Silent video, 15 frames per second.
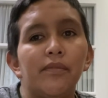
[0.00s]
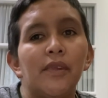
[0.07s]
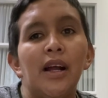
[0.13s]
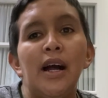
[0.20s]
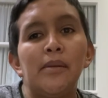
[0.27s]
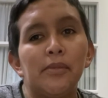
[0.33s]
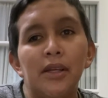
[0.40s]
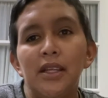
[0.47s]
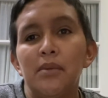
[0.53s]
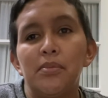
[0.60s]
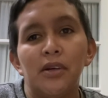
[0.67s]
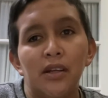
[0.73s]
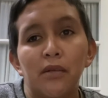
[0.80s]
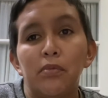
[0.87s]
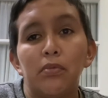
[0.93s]
I'm going to put
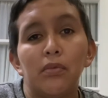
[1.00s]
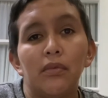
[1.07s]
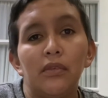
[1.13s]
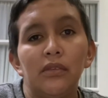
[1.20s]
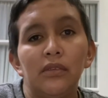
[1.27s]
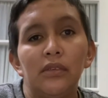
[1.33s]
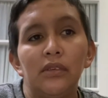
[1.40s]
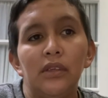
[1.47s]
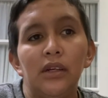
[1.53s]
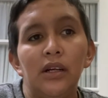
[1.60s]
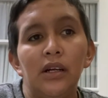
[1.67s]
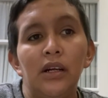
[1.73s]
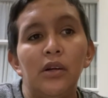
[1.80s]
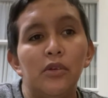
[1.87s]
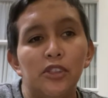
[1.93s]

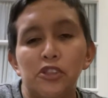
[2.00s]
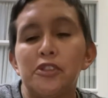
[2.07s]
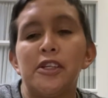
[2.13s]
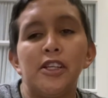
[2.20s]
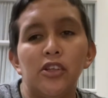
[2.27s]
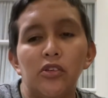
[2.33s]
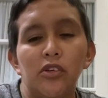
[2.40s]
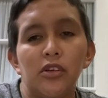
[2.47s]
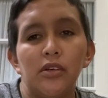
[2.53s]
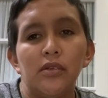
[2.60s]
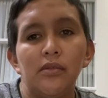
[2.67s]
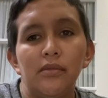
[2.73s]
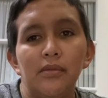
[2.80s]
a restraining order.